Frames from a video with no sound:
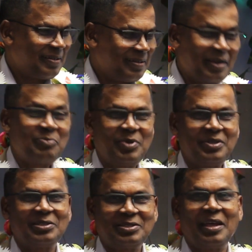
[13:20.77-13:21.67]
let me
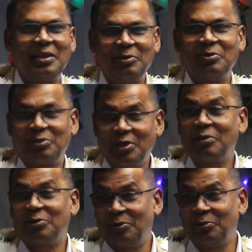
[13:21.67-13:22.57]
just say,
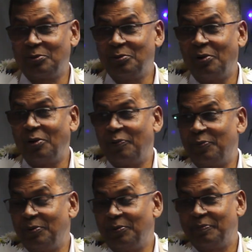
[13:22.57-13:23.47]
thank you to all of
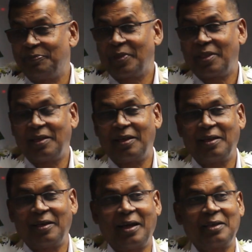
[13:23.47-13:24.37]
you.
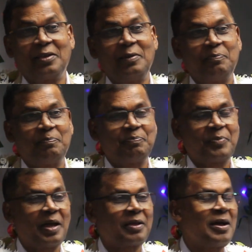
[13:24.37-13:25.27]
I
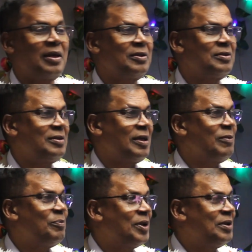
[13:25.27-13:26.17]
can't
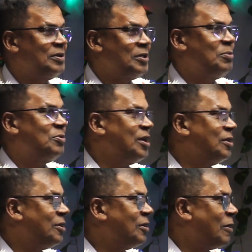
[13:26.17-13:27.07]
help but keep
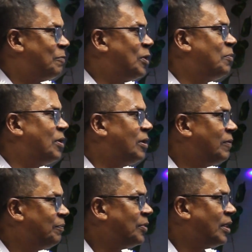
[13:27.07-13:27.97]
thanking our people,
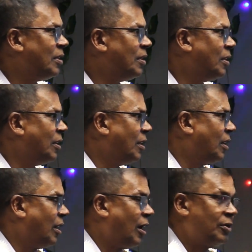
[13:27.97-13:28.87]

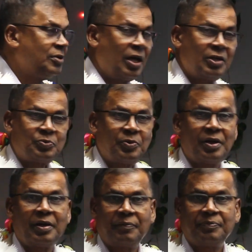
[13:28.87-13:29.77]
our
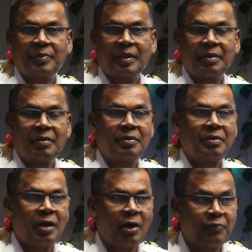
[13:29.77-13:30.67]
diaspora,
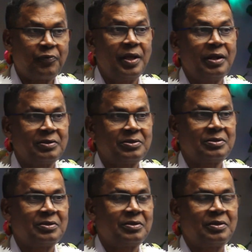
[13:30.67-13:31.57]
our friends